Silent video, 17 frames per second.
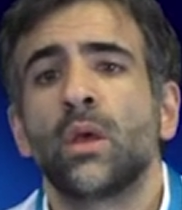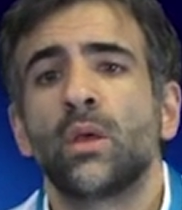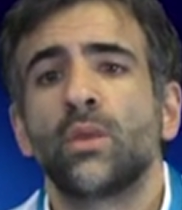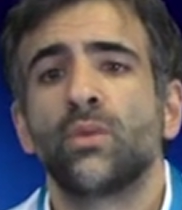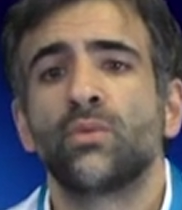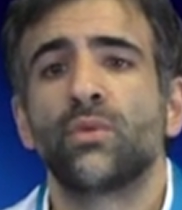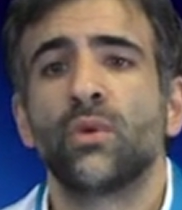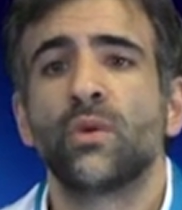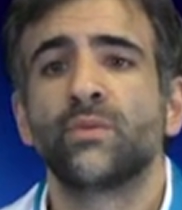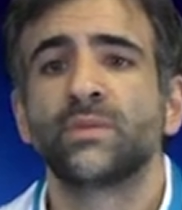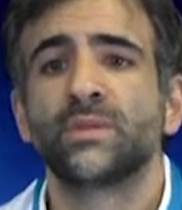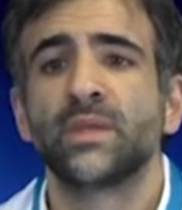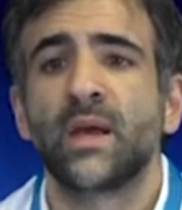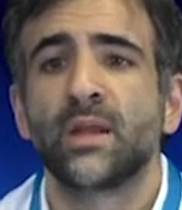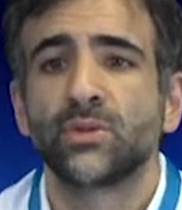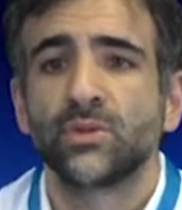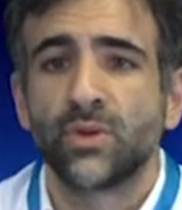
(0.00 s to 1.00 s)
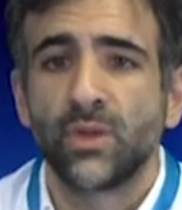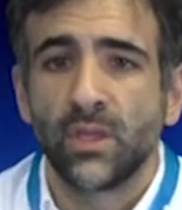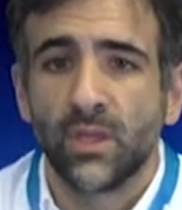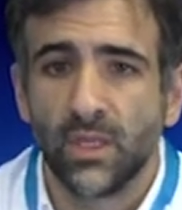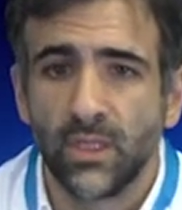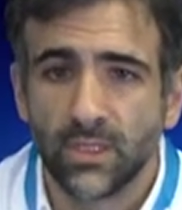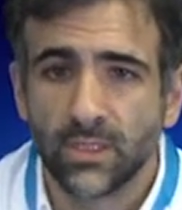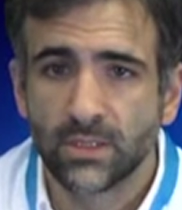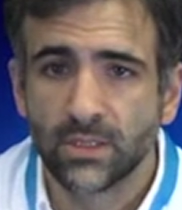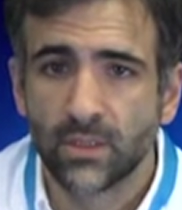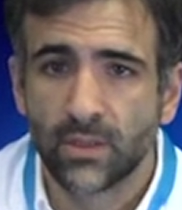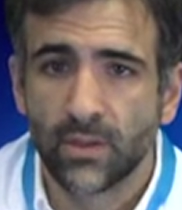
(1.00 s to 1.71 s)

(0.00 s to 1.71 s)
The role of surgery is